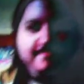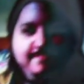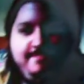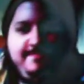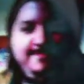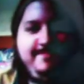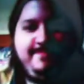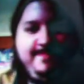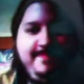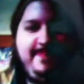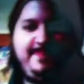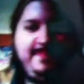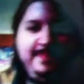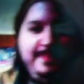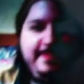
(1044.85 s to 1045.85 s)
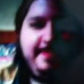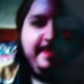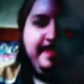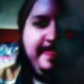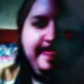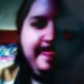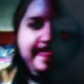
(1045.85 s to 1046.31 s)
Kicking Maelstrom out
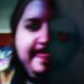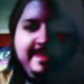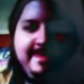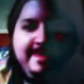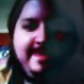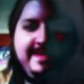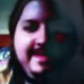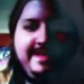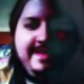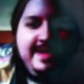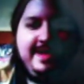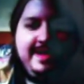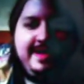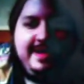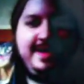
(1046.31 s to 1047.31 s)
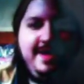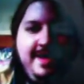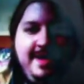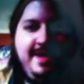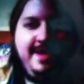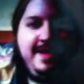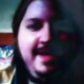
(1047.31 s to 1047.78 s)
of a job, I see.
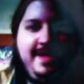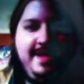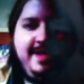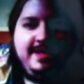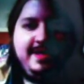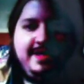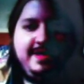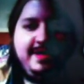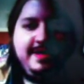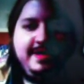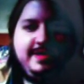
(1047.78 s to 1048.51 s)
The original, that